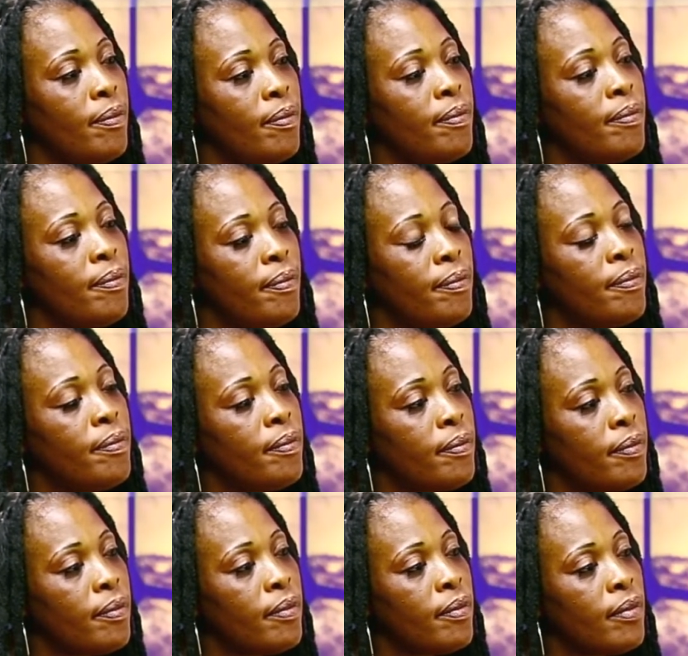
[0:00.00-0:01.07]
Okay, goggle.
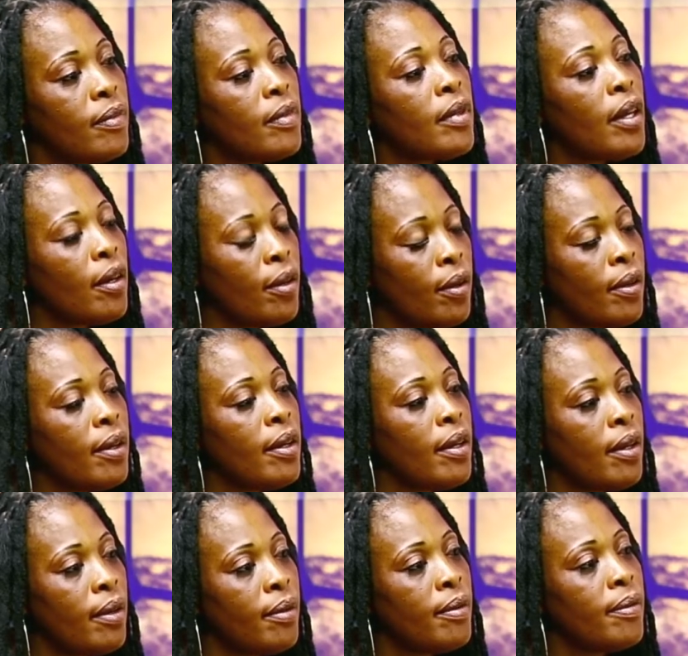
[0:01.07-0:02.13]
And bow,